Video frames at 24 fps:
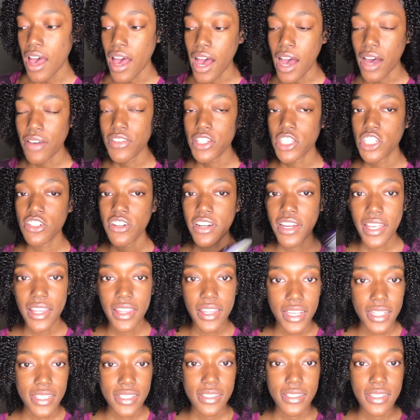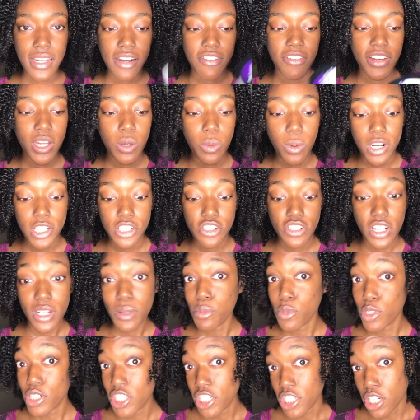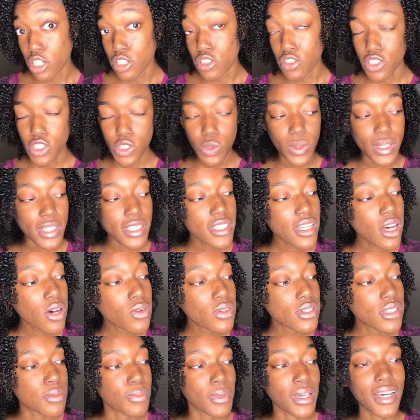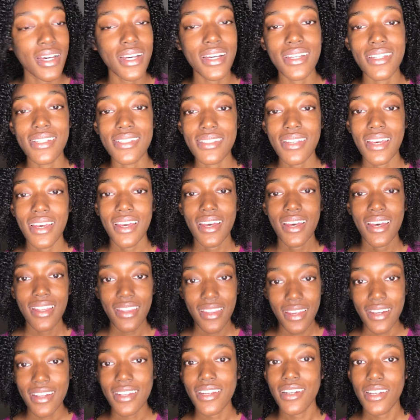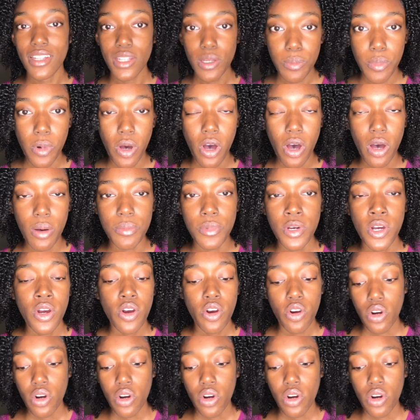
after trying this I really want to try more gels for twist outs because they're clearly bomb.